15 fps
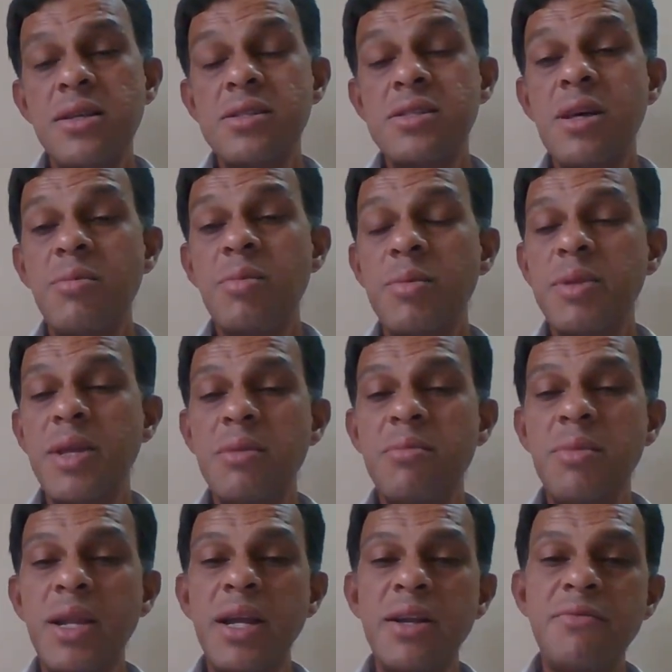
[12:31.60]
Some of them
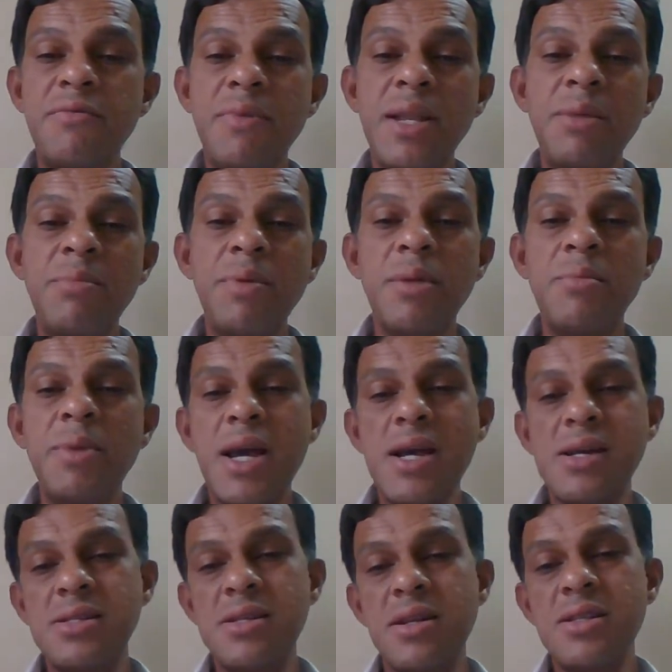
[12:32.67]
need very prompt
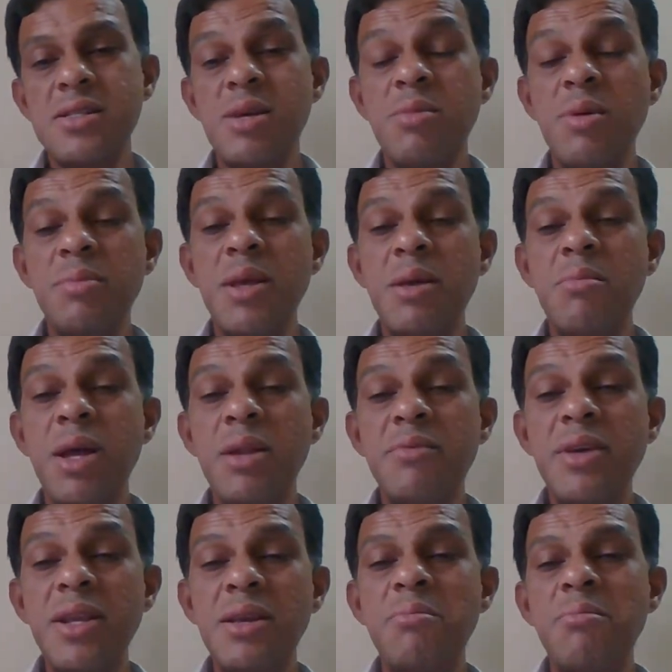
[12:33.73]
action, some of them are
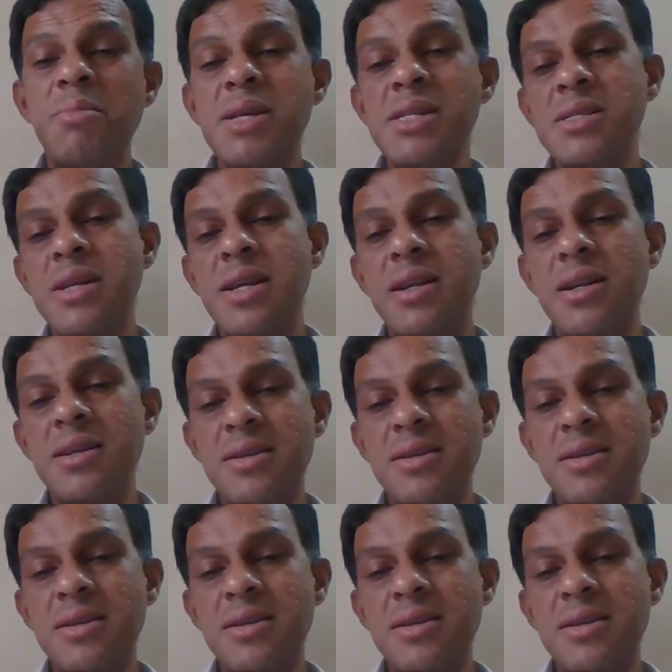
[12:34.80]
very impatient.